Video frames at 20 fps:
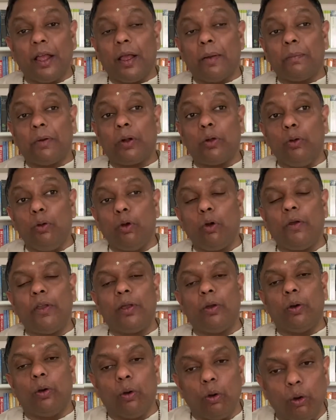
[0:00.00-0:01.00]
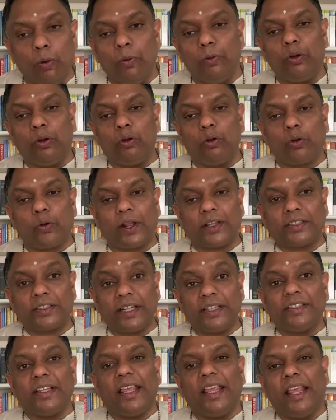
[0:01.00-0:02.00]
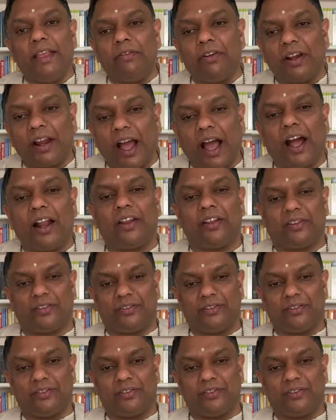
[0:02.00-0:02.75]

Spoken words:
But knowing whom to trust is even harder.